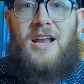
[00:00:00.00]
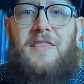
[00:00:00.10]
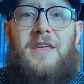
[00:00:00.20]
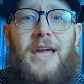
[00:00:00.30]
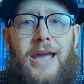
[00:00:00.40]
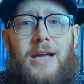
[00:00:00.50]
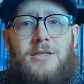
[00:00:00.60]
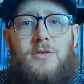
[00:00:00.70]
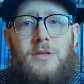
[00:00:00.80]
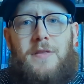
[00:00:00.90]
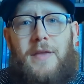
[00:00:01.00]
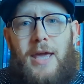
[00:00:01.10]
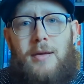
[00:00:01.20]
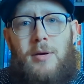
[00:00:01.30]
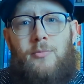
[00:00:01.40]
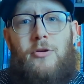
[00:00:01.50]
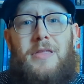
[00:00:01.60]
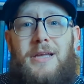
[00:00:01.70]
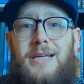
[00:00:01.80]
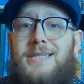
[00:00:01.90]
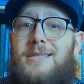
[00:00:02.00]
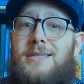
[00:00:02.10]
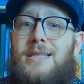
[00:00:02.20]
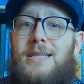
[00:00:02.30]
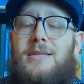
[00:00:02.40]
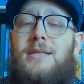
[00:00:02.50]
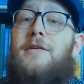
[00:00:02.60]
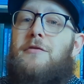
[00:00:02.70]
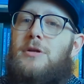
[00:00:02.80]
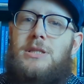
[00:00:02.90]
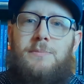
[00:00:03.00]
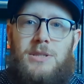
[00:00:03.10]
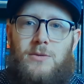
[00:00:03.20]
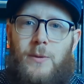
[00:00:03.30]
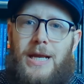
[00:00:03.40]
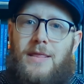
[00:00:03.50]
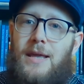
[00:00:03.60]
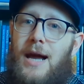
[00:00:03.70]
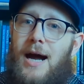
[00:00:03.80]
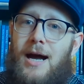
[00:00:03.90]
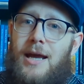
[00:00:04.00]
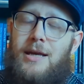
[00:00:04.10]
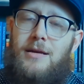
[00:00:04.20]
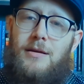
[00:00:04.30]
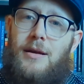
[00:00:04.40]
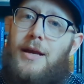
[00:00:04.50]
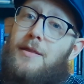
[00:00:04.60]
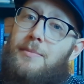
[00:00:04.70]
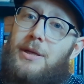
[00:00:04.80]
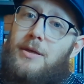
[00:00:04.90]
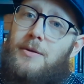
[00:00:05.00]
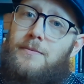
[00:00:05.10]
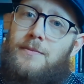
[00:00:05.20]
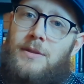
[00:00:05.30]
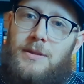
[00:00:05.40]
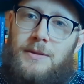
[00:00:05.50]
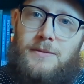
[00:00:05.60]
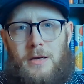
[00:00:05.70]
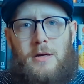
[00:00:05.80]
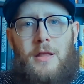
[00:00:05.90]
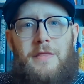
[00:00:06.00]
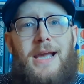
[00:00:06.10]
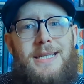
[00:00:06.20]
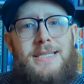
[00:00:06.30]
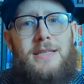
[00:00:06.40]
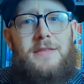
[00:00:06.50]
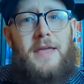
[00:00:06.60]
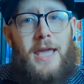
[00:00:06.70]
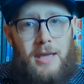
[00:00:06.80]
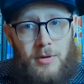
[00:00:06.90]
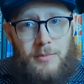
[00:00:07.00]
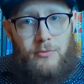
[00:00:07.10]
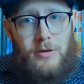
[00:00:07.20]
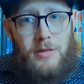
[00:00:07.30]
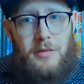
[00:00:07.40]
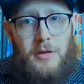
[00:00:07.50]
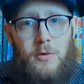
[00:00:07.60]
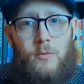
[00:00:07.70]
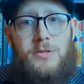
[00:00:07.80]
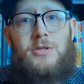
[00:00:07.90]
The answer that they came up with is indeed the difference between the I and the P. The idea that they came up with was